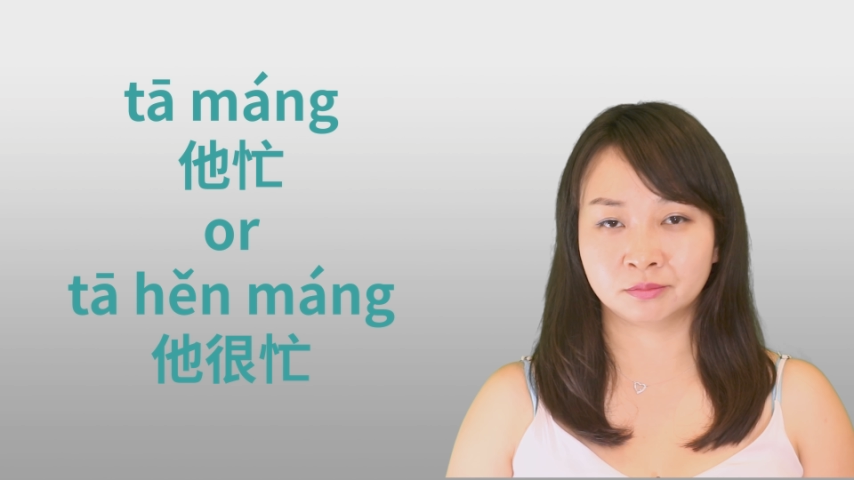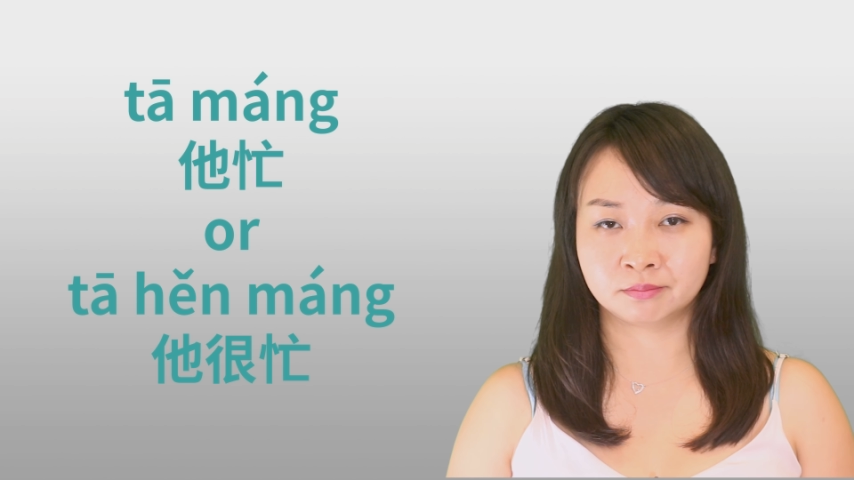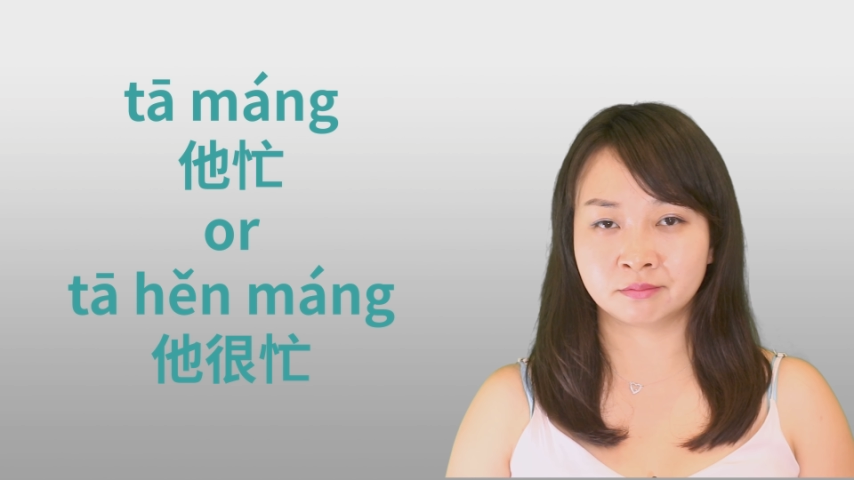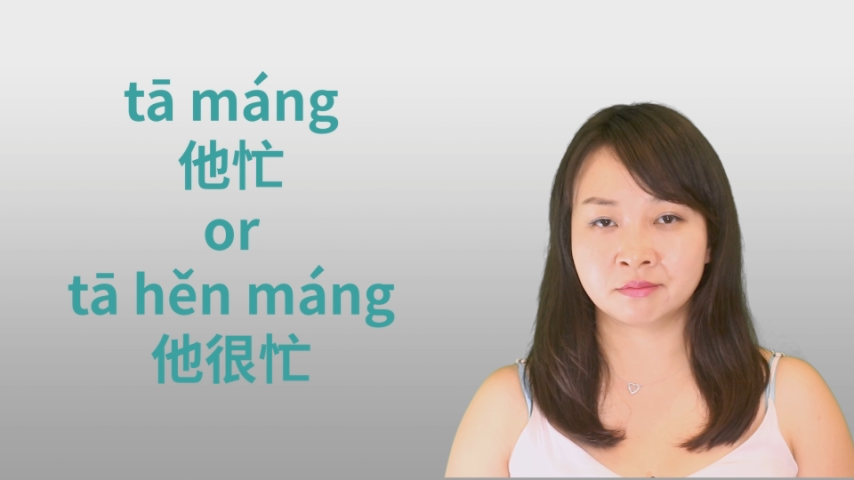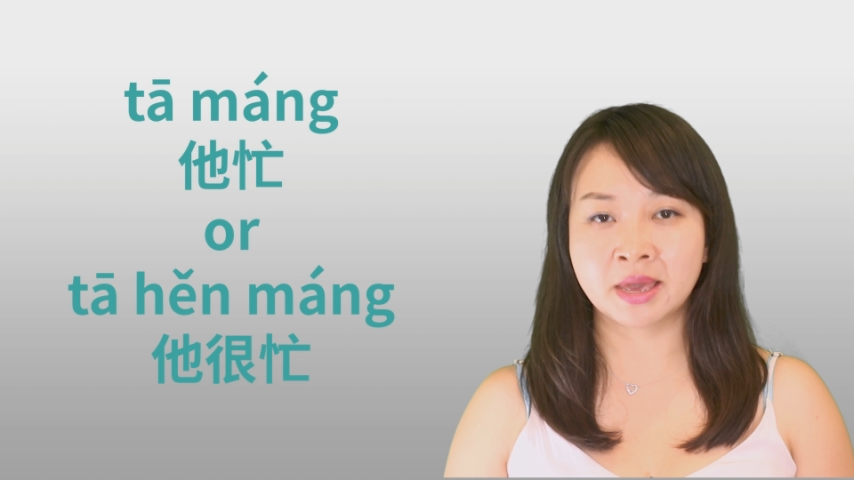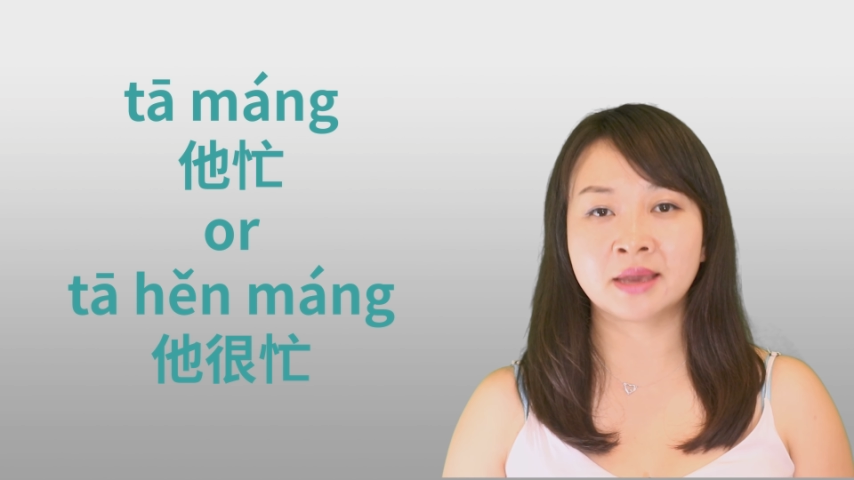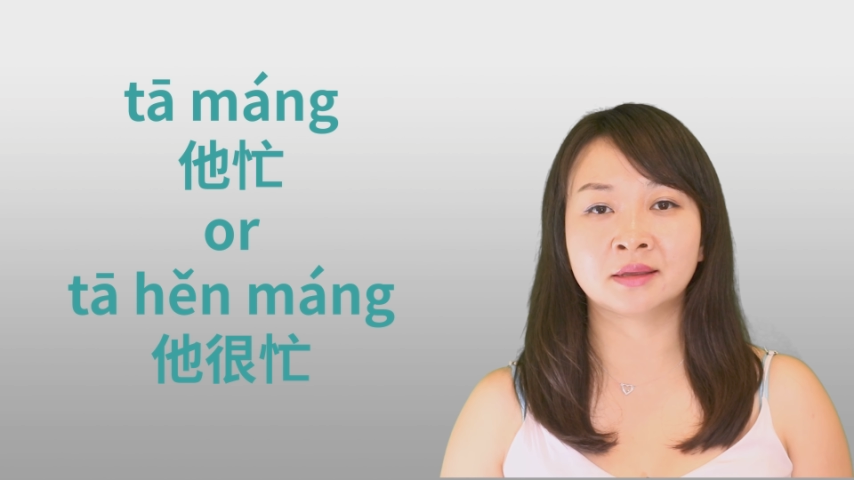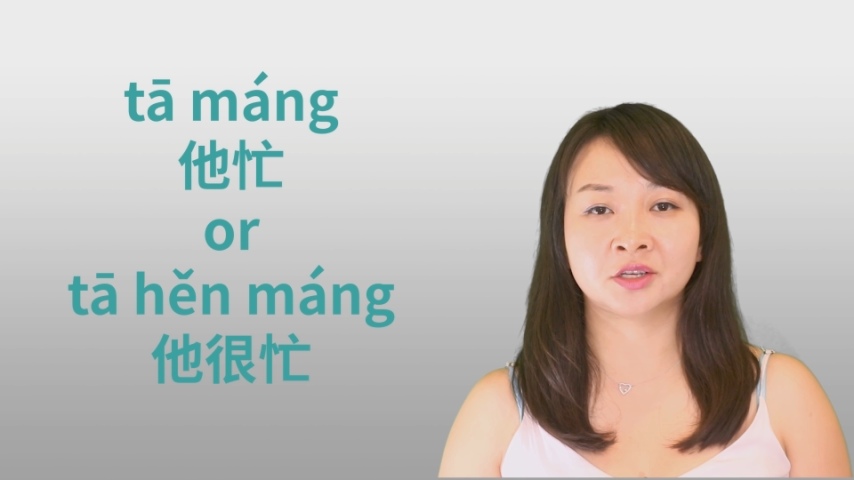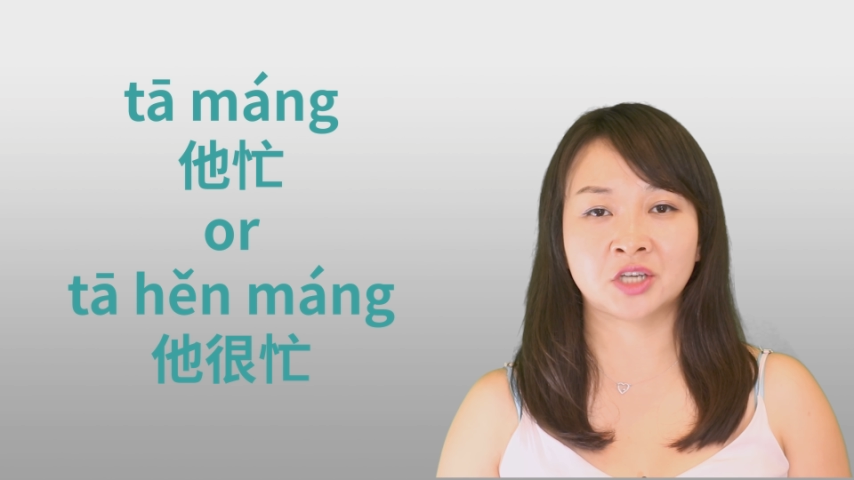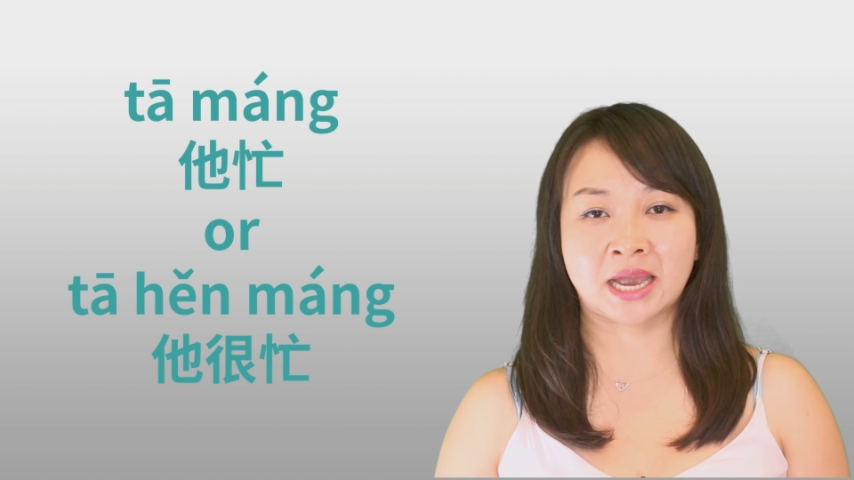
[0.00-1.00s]

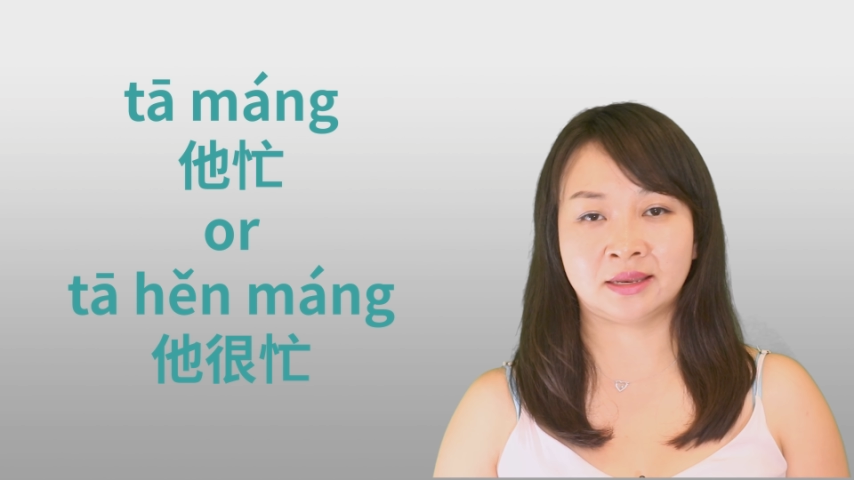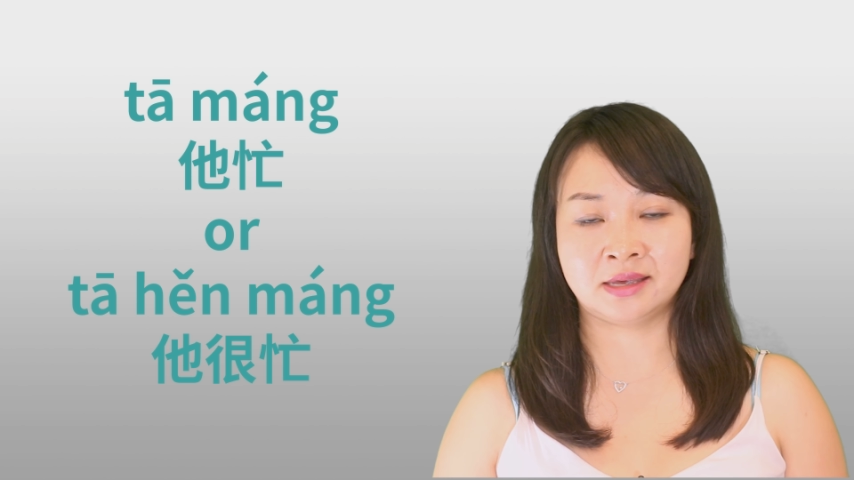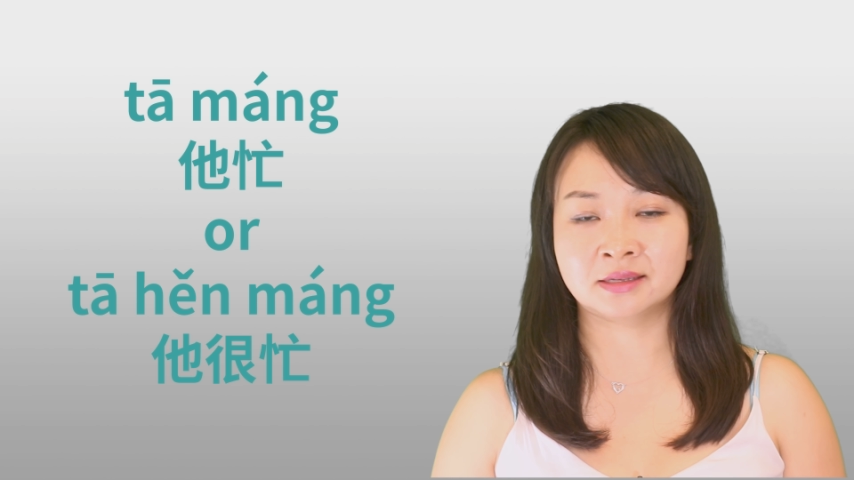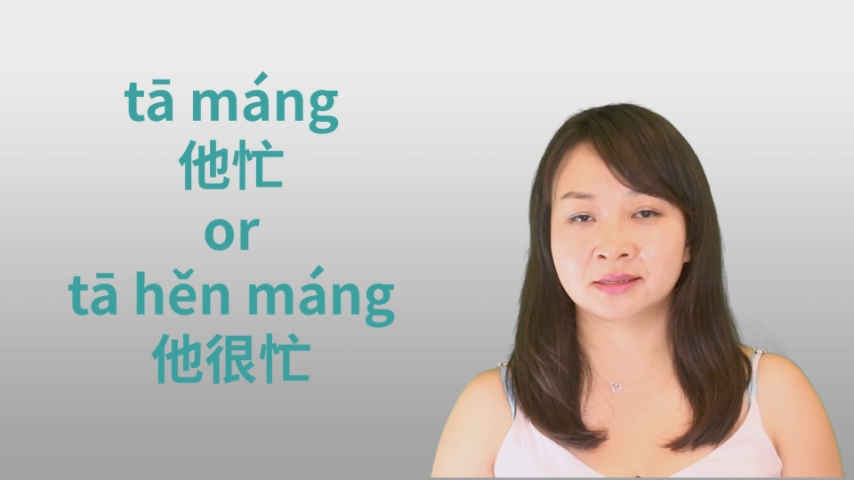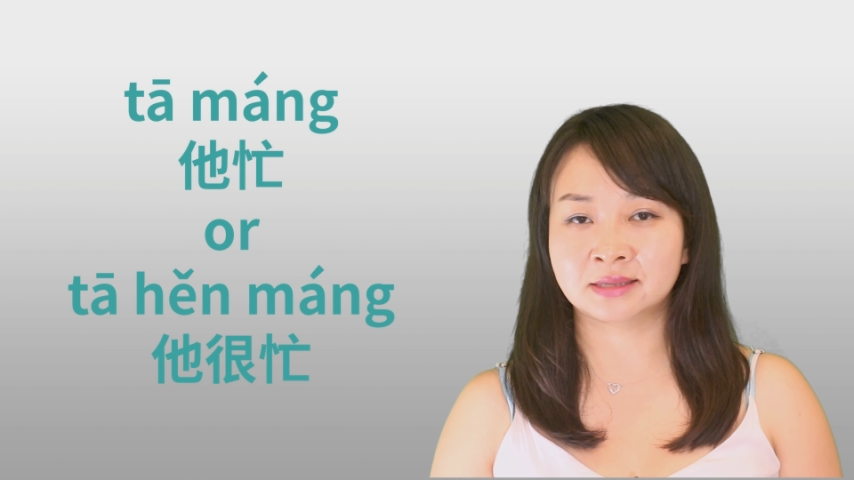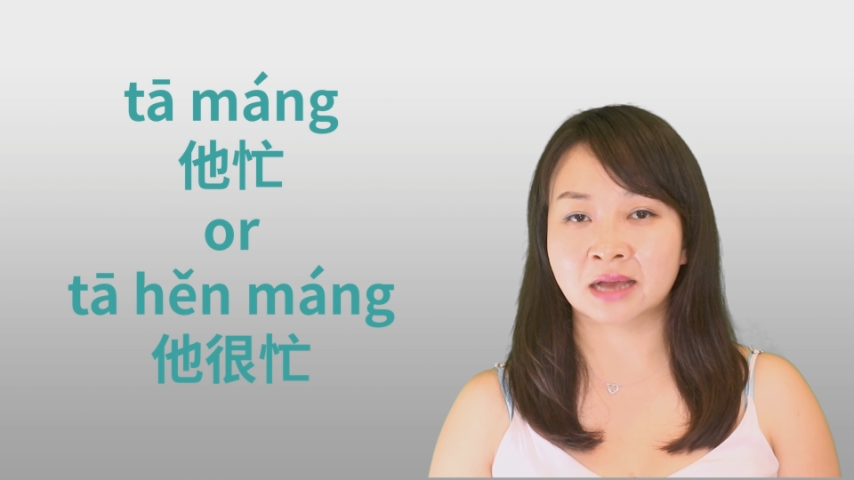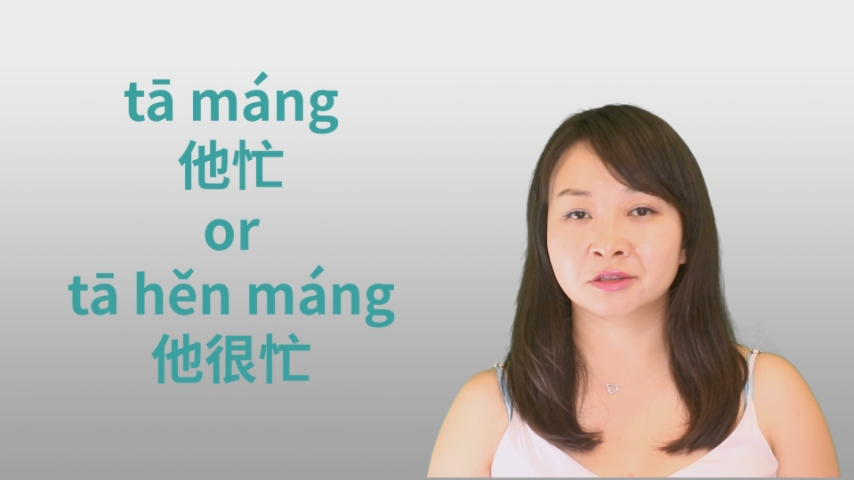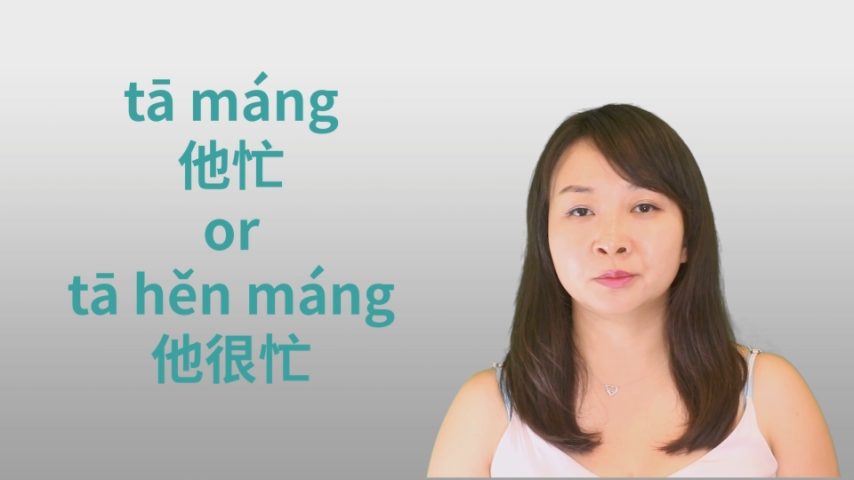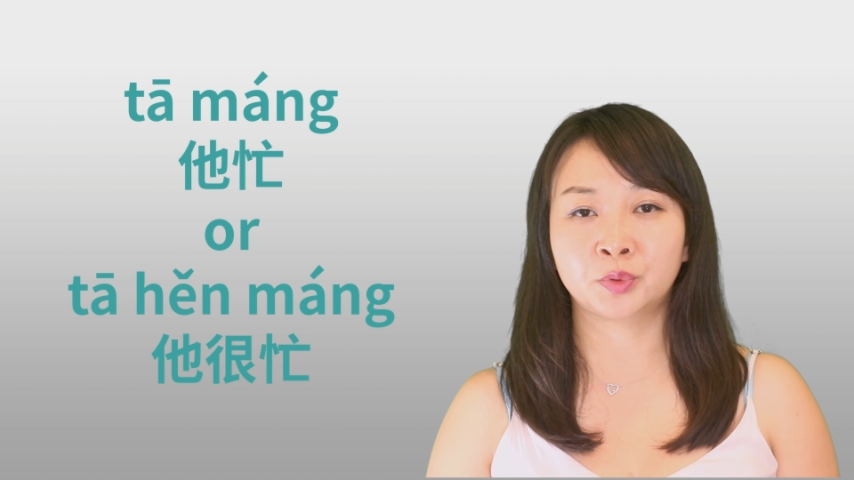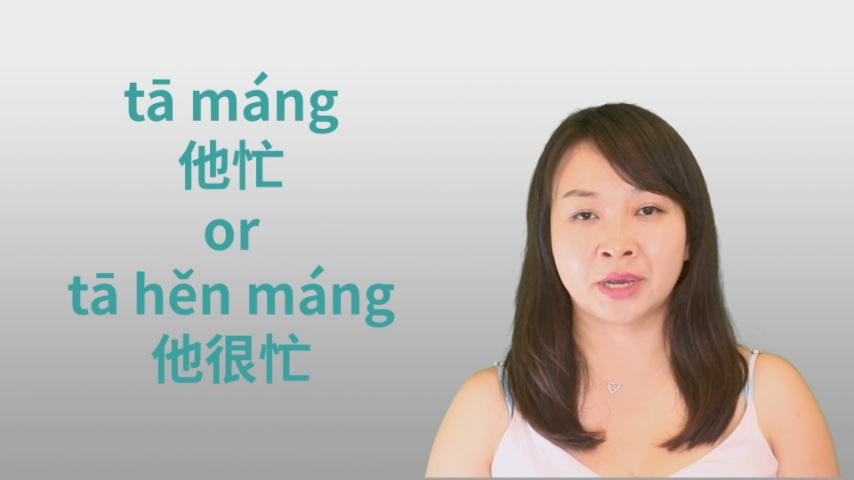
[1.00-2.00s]
Make the Chinese
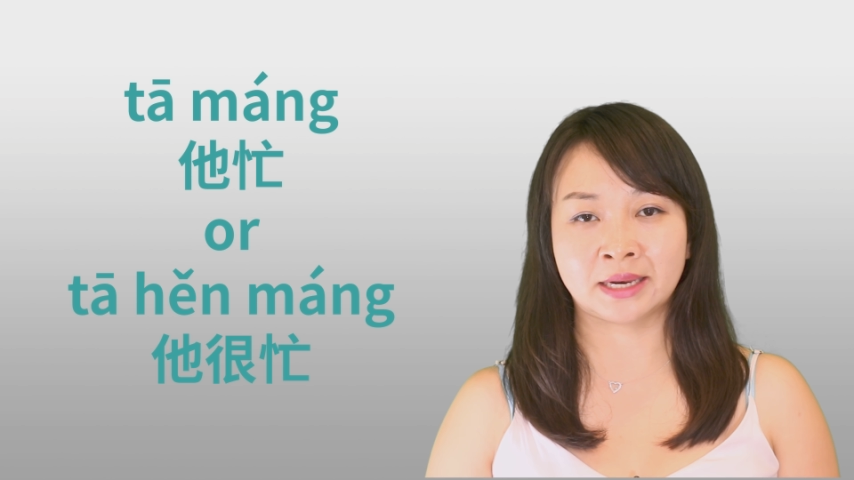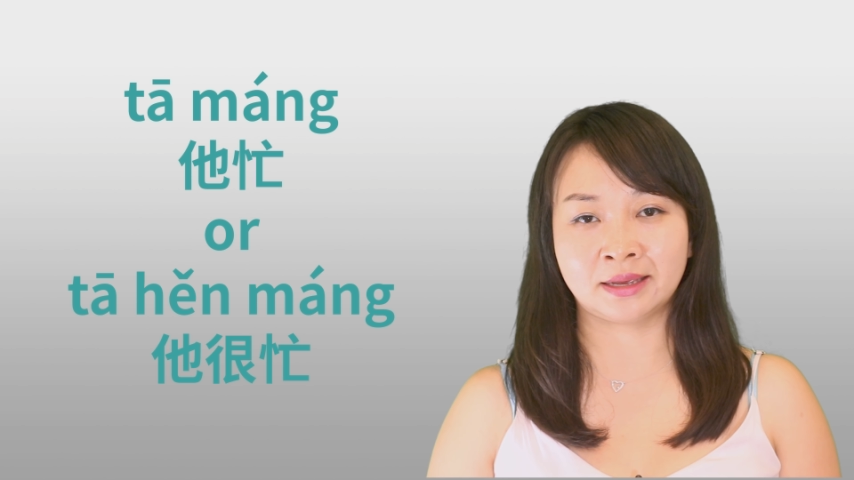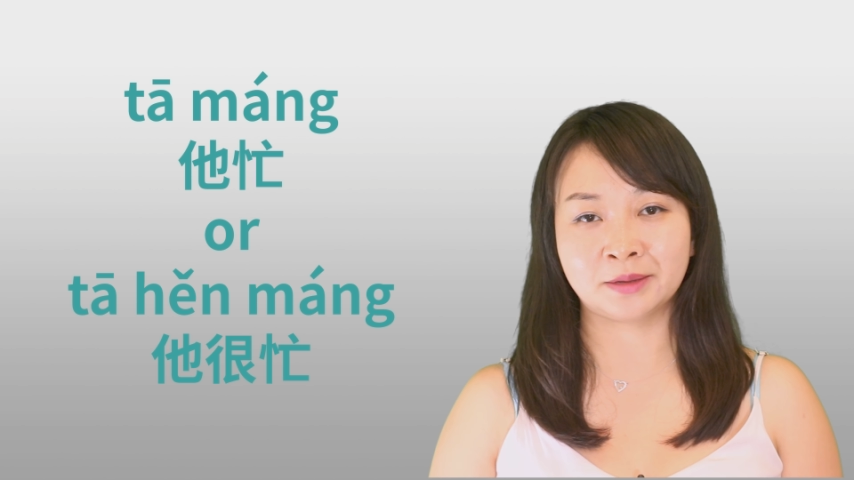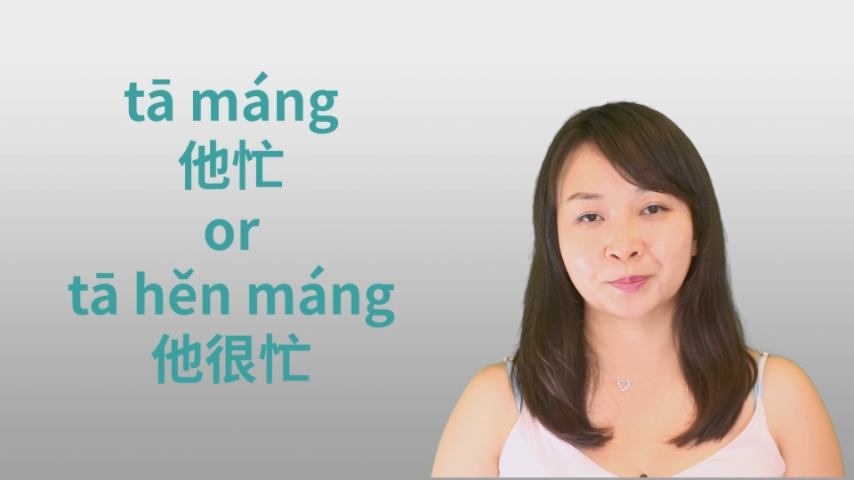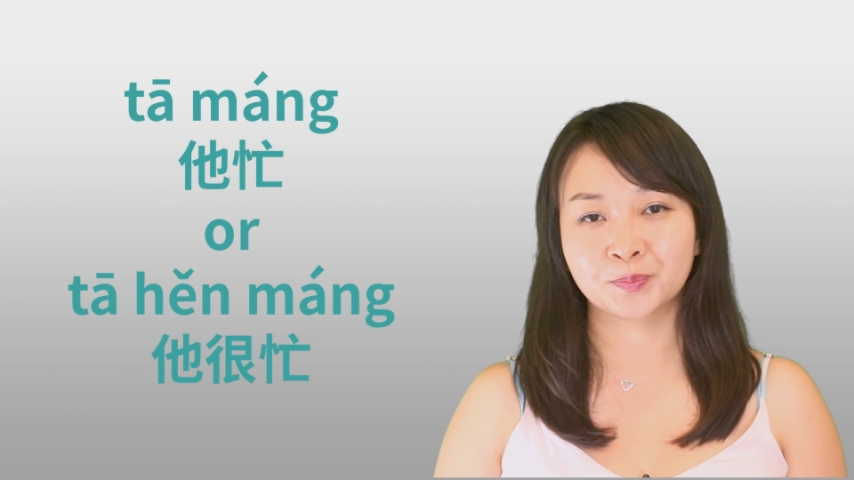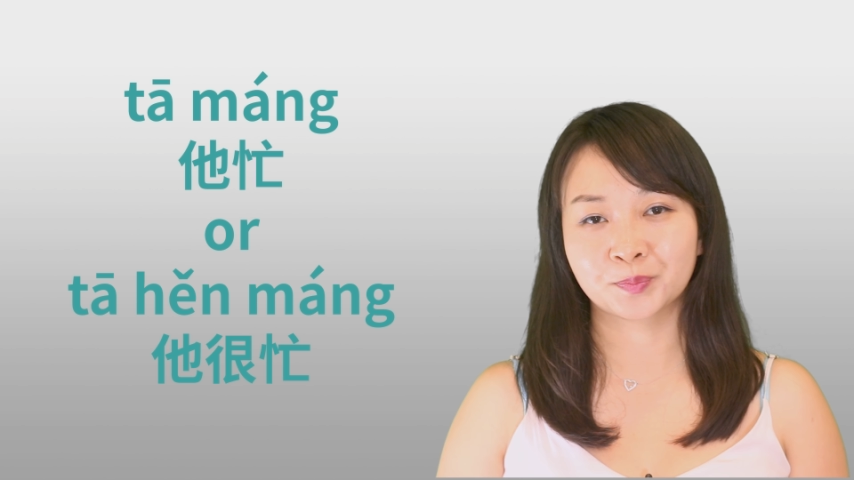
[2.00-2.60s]
sound pretty.